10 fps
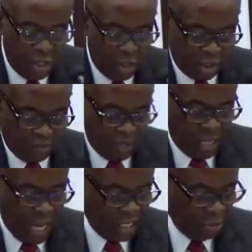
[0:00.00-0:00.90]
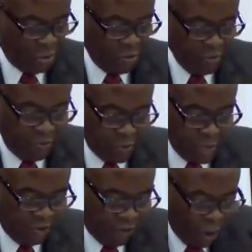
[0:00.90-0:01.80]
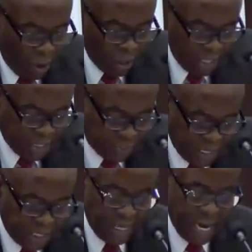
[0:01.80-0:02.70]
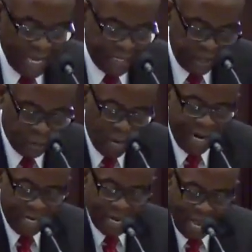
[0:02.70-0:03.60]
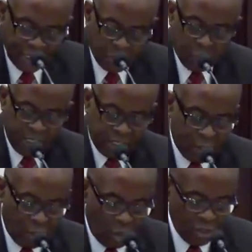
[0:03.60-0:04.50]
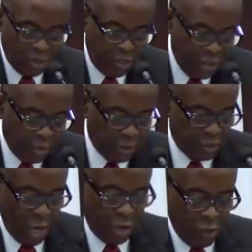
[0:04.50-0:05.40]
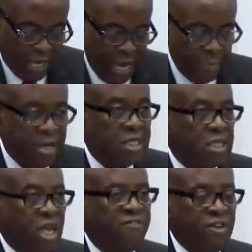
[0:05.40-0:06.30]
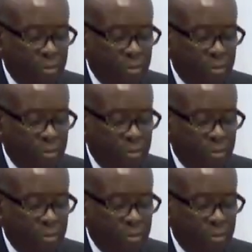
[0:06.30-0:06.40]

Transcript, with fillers: news of the gospel. For all these reasons, that is why the gospel is called good news. You can be saved from